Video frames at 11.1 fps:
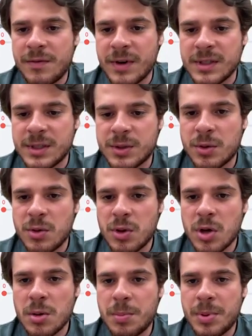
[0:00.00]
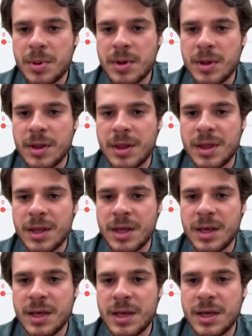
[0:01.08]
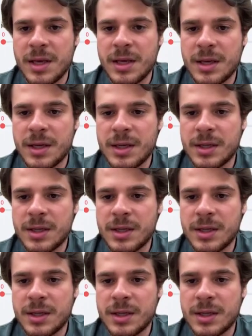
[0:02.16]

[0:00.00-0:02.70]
I scroll up, the